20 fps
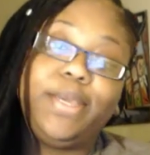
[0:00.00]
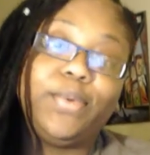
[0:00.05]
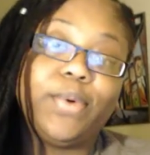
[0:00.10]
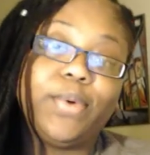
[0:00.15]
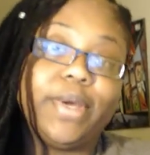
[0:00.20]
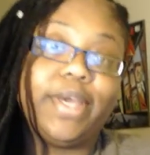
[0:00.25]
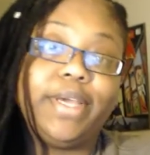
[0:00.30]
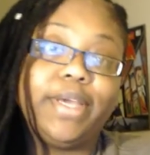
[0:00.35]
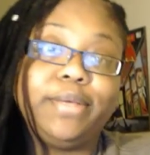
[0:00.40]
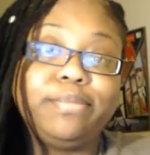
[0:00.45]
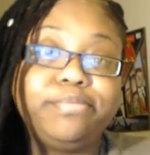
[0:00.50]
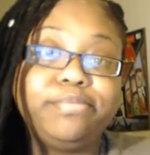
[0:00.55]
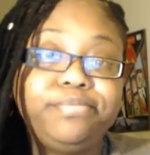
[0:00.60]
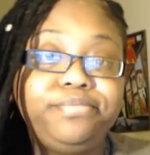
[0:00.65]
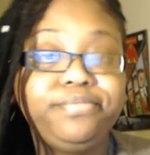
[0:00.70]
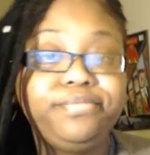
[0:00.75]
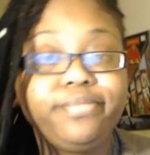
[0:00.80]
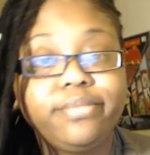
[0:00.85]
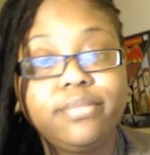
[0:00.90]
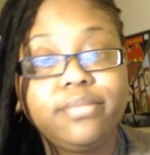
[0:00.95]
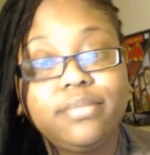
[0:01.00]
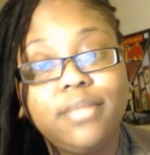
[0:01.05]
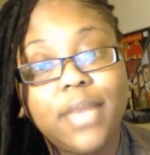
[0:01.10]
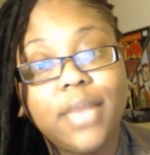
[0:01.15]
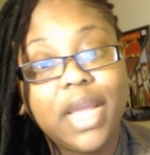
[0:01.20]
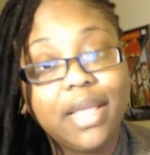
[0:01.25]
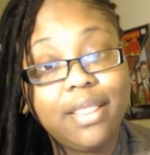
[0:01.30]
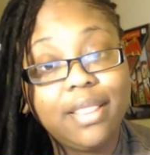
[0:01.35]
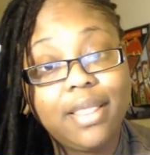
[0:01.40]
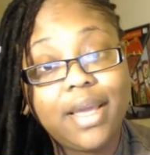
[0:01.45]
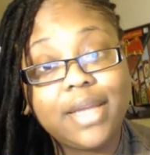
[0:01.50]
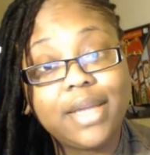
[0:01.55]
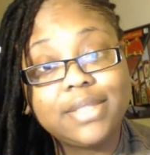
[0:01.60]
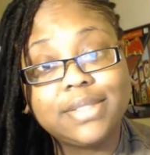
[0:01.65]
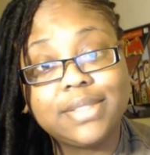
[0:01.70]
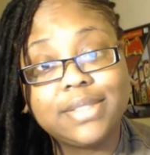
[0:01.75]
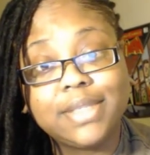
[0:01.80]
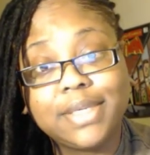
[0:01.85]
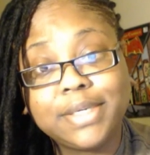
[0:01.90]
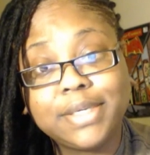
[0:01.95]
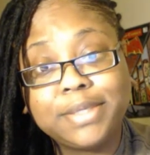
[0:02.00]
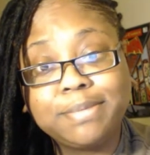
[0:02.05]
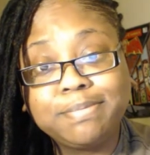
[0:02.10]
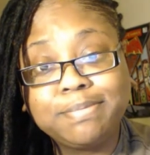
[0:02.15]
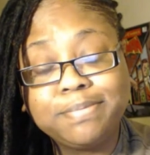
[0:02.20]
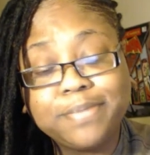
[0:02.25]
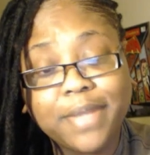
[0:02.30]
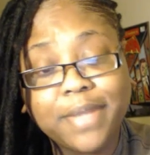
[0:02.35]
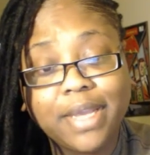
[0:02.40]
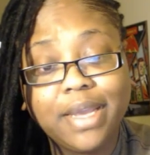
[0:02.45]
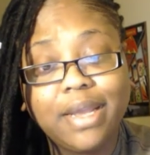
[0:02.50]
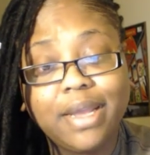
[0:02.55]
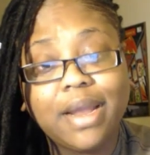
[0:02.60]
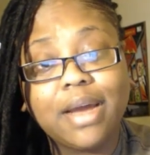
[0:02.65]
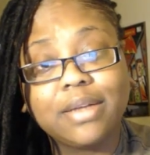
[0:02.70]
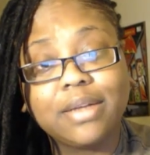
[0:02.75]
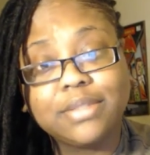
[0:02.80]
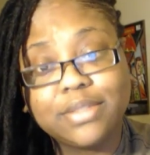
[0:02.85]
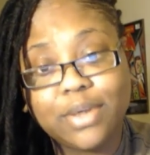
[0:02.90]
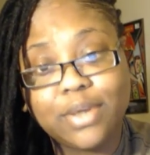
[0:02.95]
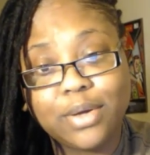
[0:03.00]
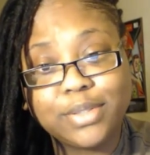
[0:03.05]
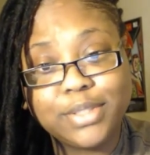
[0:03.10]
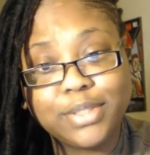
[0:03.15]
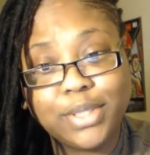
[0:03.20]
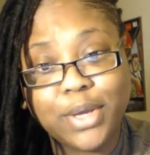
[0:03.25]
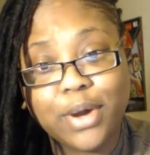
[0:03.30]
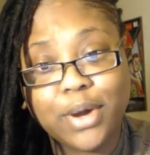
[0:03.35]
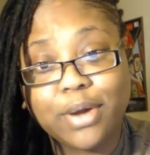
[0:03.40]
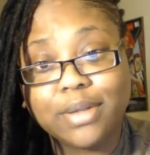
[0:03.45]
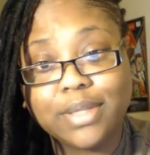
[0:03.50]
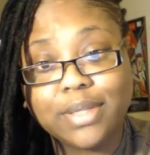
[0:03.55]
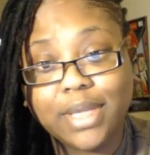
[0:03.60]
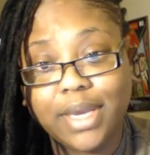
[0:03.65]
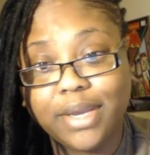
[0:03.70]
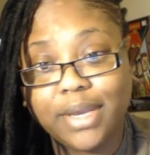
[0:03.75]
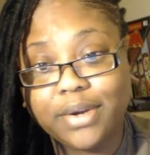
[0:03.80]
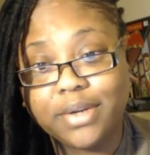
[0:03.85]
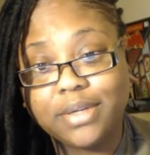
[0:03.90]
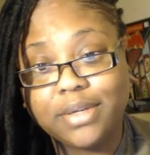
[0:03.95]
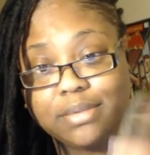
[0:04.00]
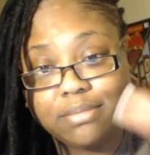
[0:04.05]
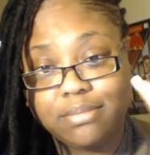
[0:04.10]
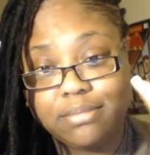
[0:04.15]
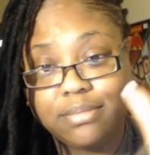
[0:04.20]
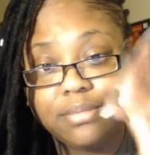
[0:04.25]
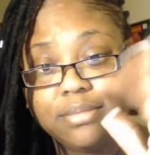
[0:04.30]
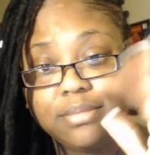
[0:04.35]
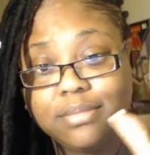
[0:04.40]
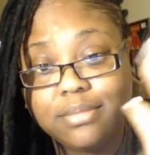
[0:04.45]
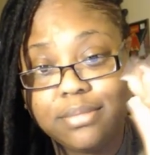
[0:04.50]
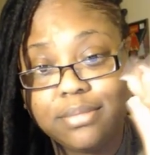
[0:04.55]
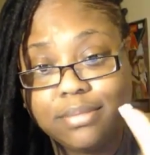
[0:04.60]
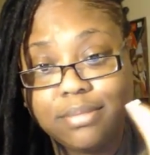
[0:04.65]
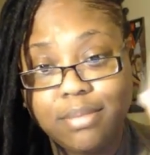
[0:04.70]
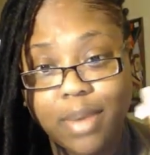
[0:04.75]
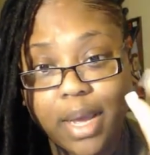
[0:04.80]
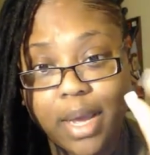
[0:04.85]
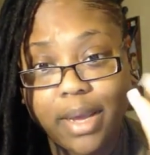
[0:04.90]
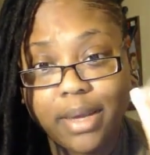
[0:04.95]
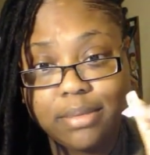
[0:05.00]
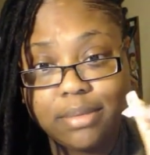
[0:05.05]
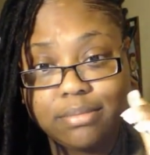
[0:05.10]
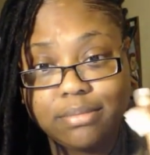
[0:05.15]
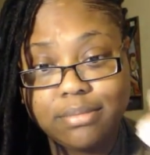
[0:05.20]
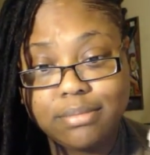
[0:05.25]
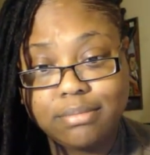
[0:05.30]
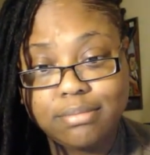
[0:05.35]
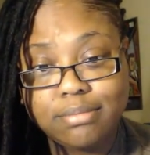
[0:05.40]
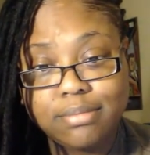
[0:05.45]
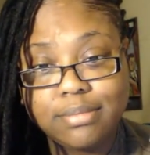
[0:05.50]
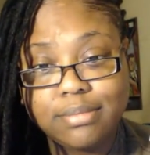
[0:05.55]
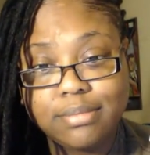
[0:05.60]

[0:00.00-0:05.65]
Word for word: anyway, that's it, and I'll talk to y'all later. Bye.